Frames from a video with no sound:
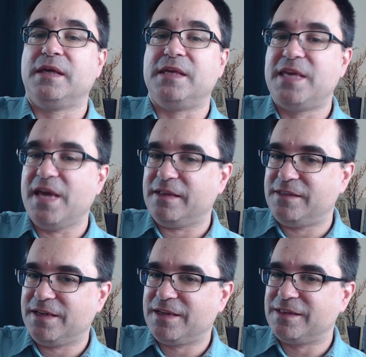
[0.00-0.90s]

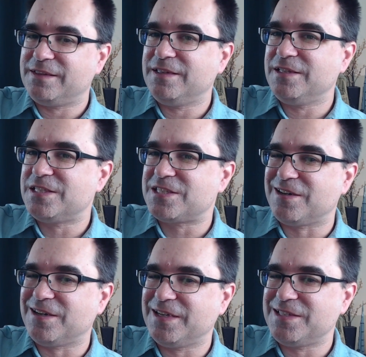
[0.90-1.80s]
getting to these
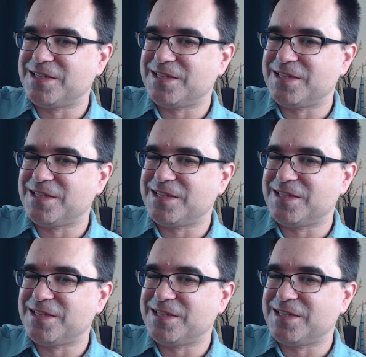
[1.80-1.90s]
signs.